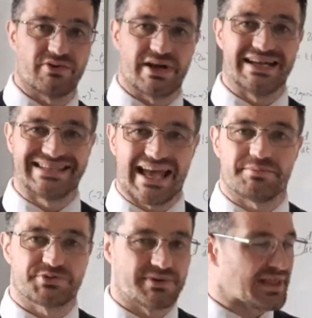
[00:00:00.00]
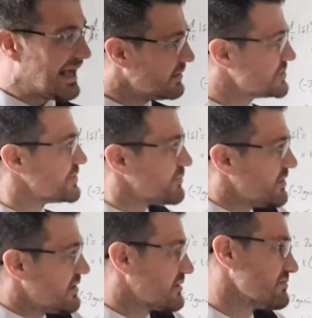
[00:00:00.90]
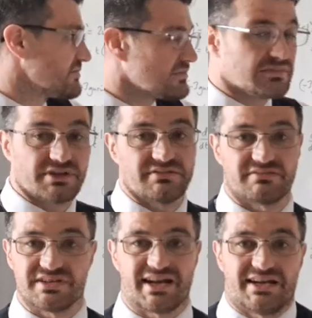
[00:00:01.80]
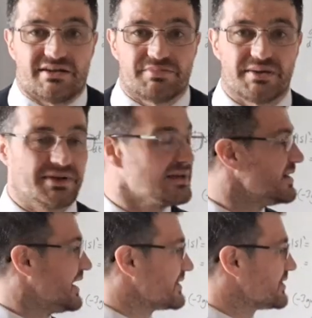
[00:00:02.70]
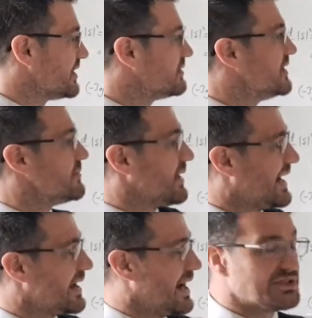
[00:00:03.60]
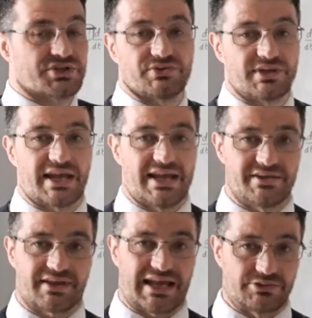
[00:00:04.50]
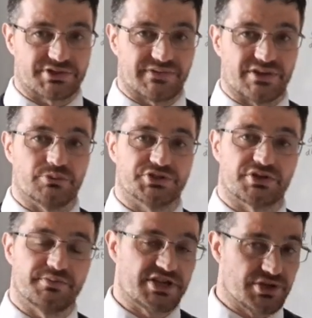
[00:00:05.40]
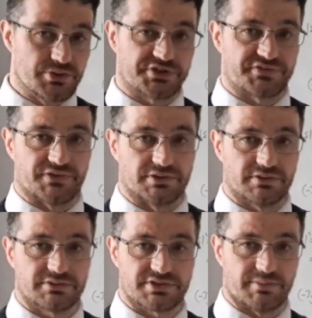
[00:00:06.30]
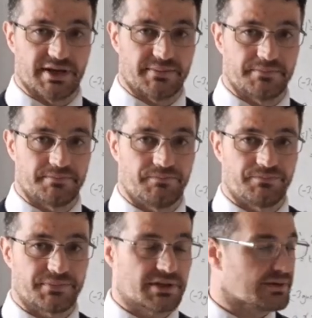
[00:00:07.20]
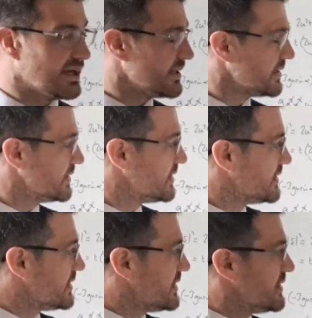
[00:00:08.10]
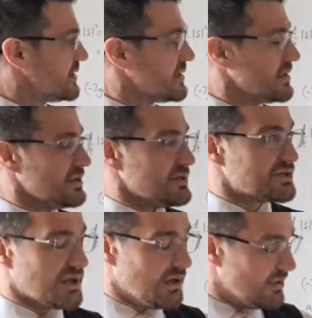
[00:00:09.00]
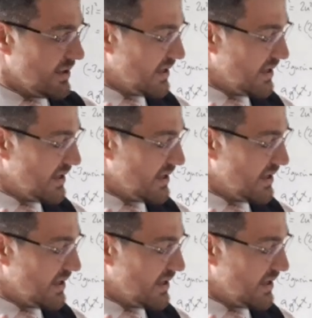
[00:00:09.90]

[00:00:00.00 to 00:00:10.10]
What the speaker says: adept with algebra than I am, maybe. I don't know, but I just couldn't get anything out of it that was going to be useful to me. Okay, so